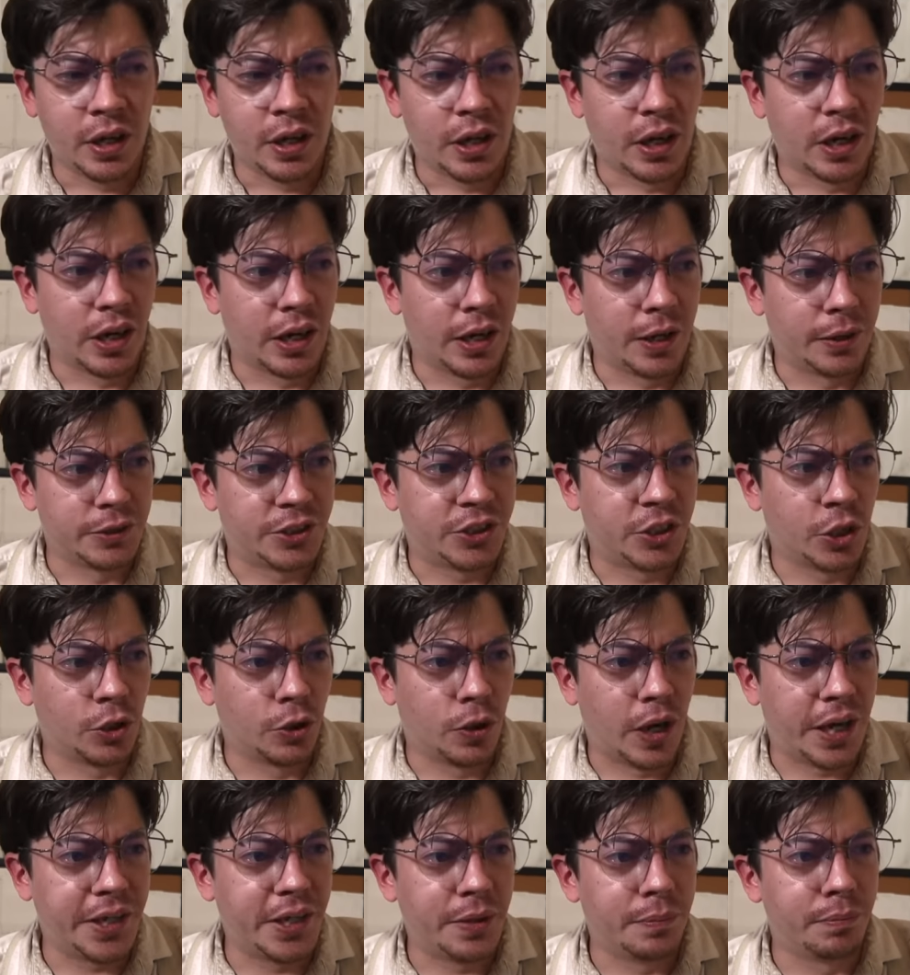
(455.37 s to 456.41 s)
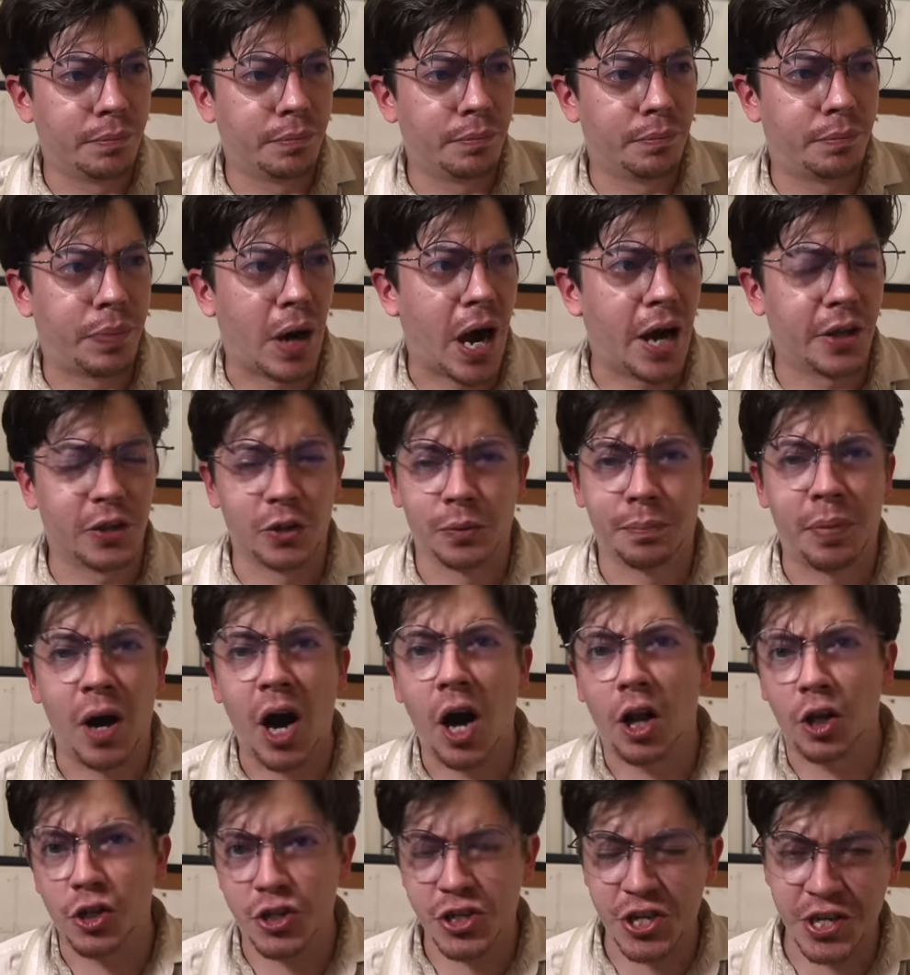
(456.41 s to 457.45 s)
Uh, so I didn't bother
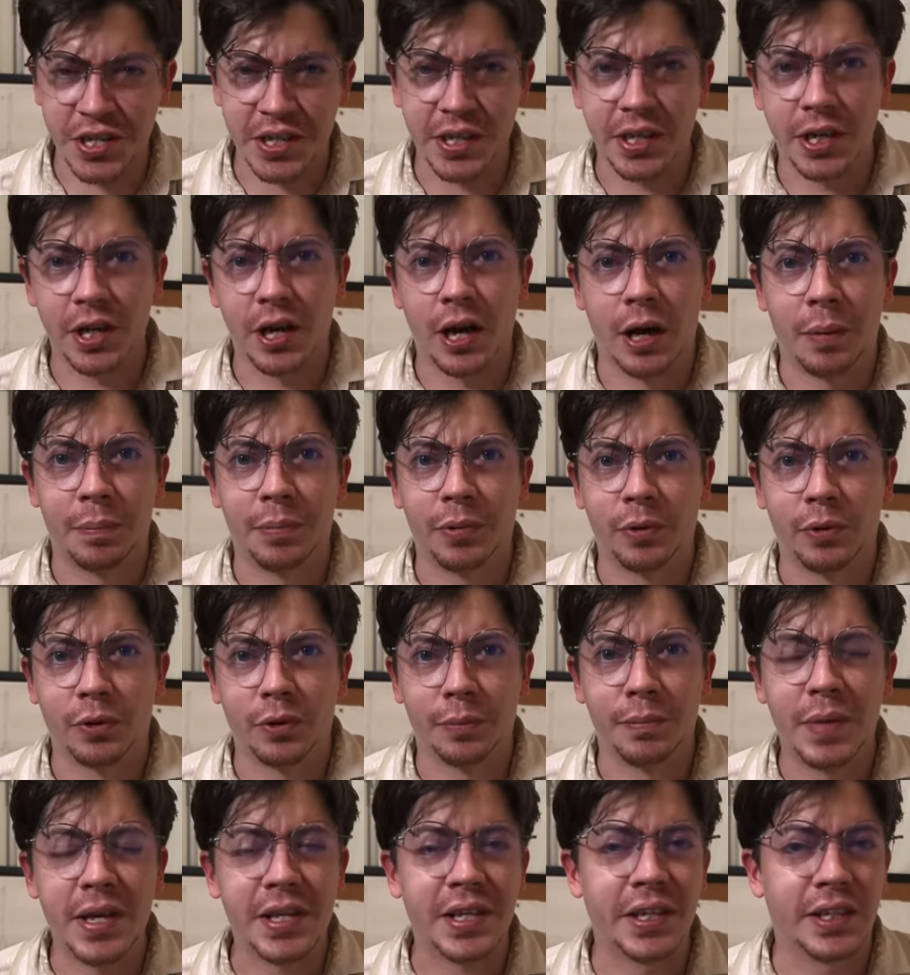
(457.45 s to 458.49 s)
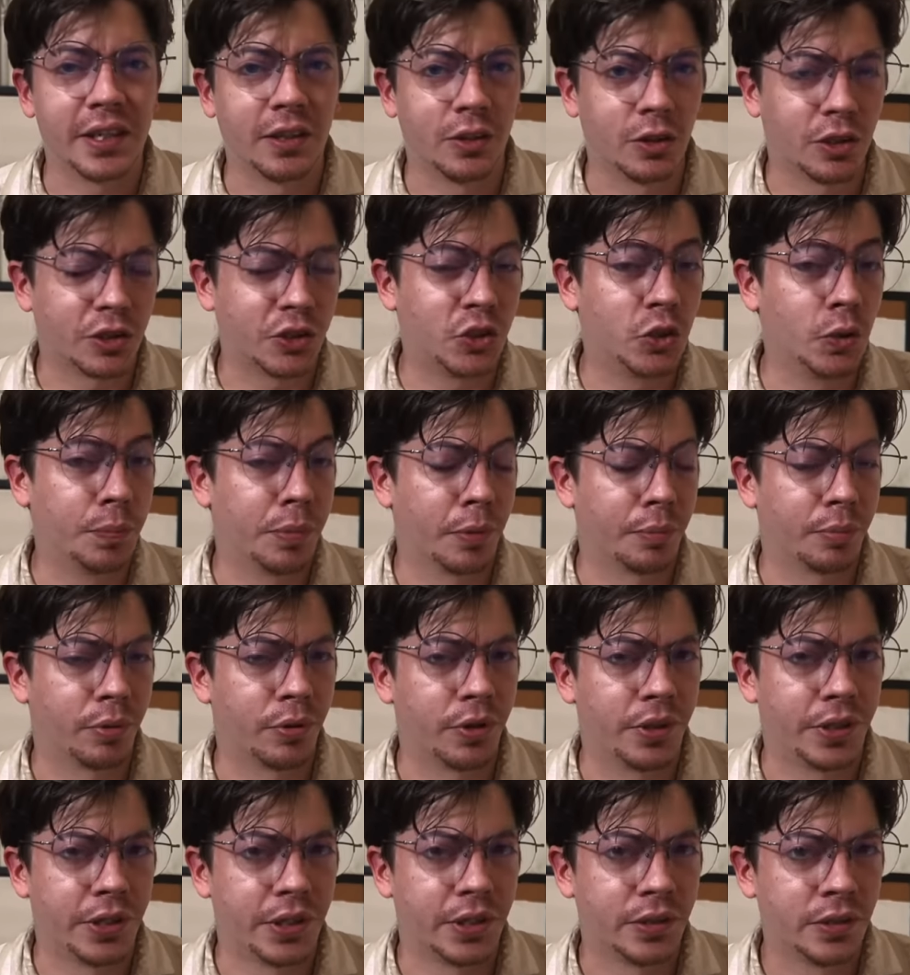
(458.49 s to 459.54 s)
polishing it up or making it look super
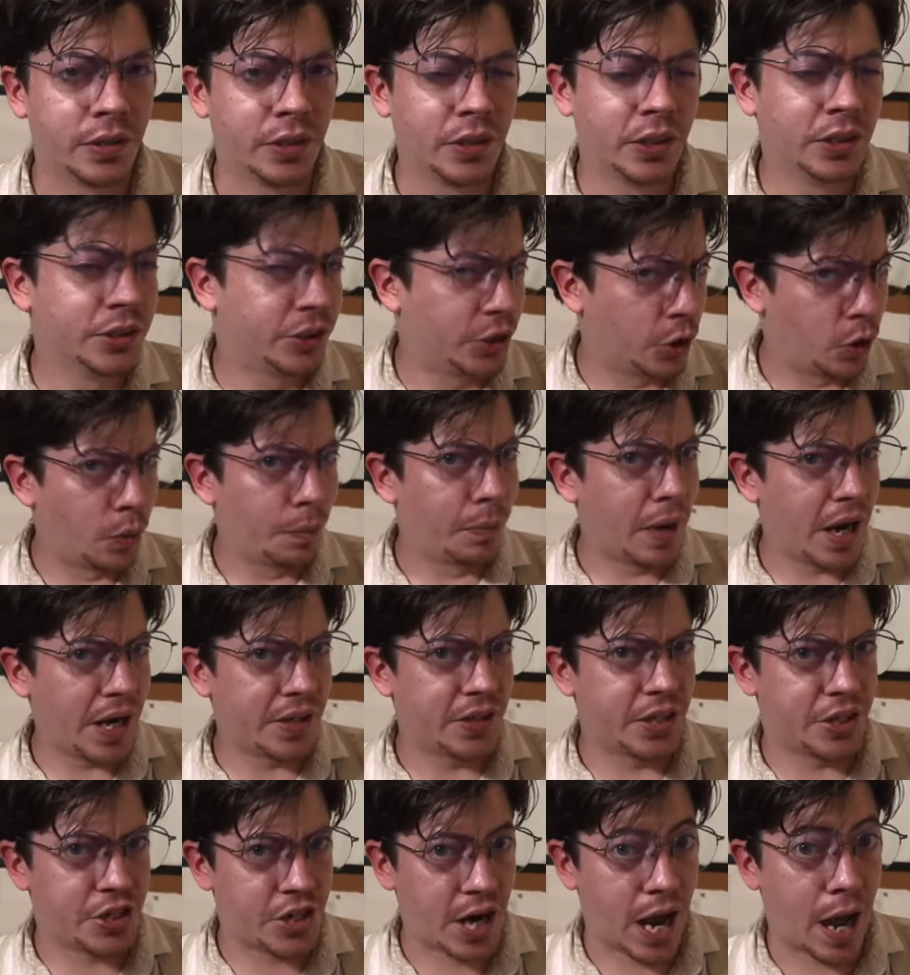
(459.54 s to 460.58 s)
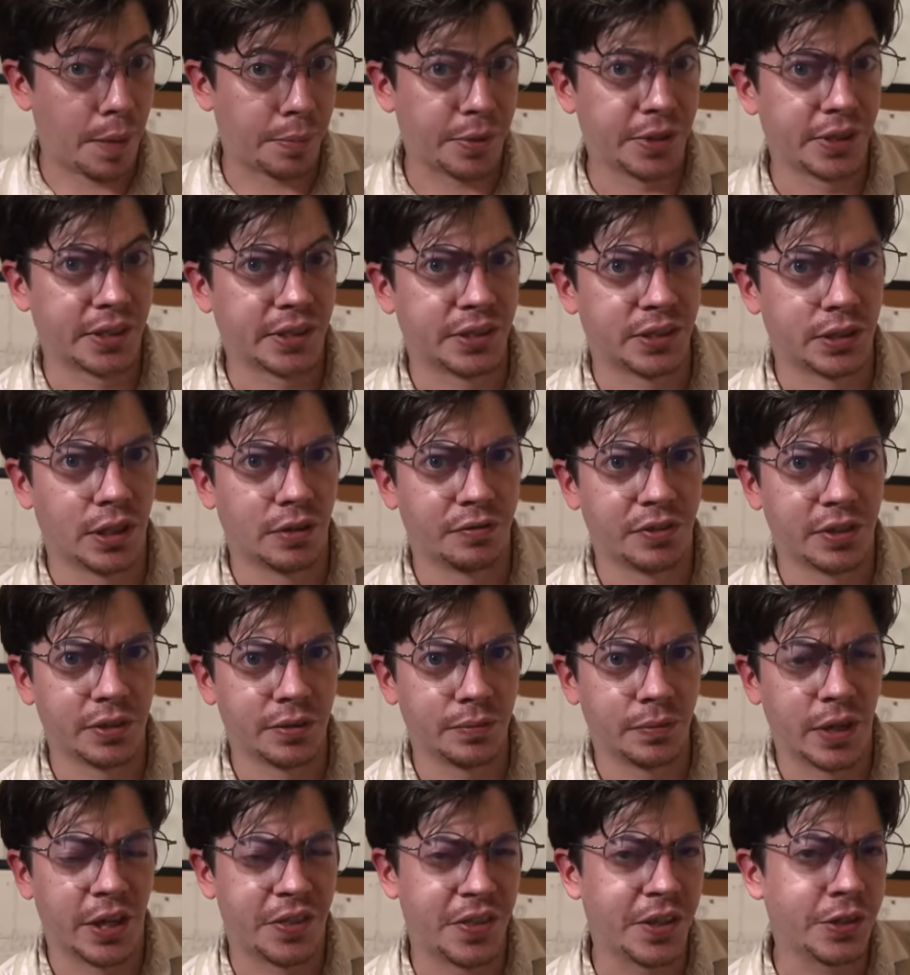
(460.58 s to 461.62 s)
pretty. So don't mind the choppiness of it.
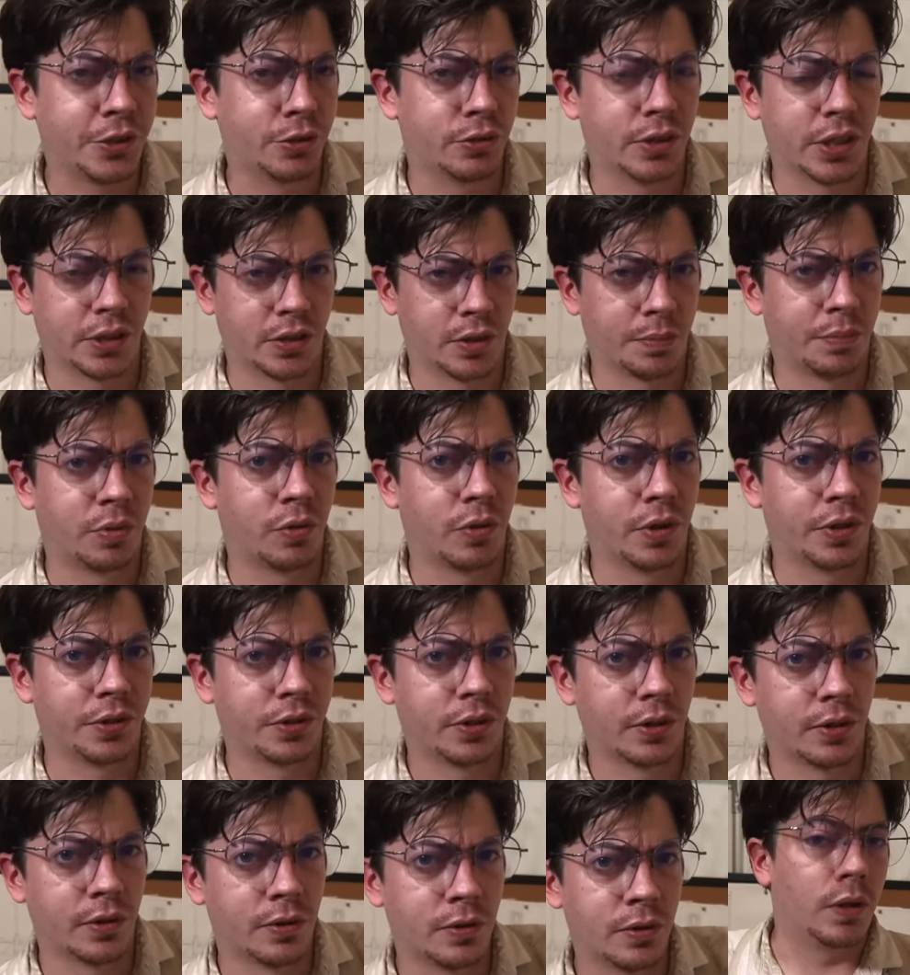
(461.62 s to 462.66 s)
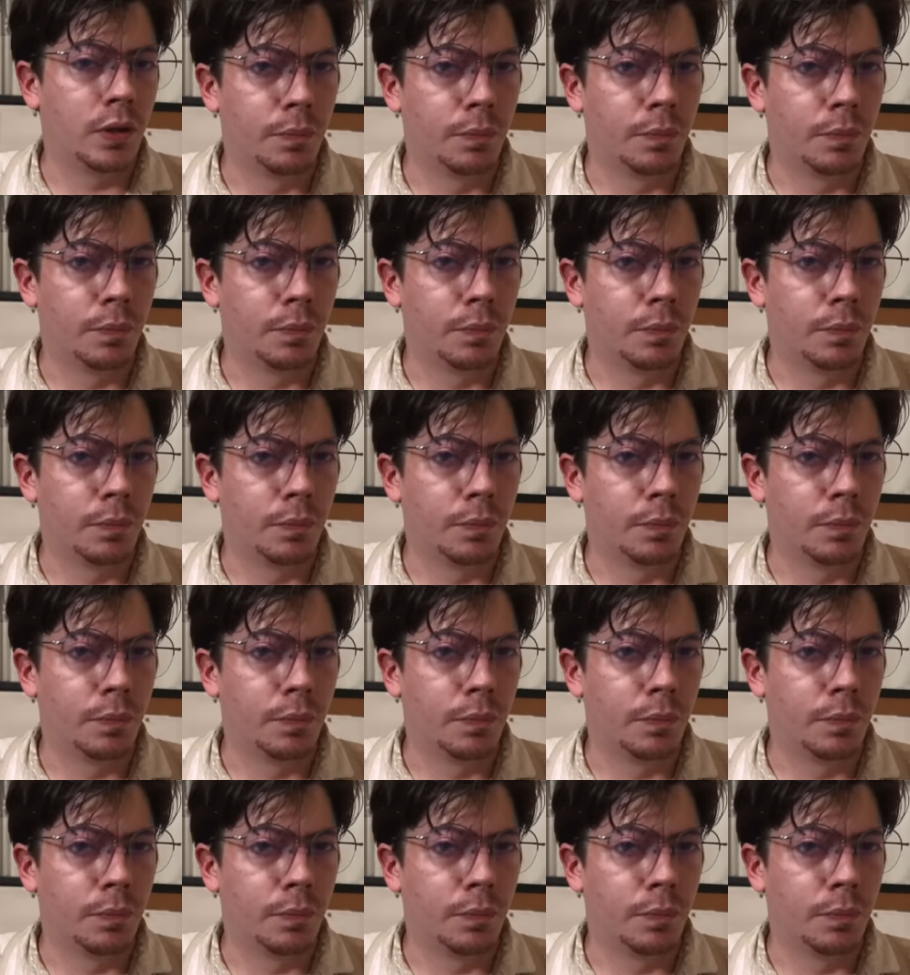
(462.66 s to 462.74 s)
I think you'll get the point though.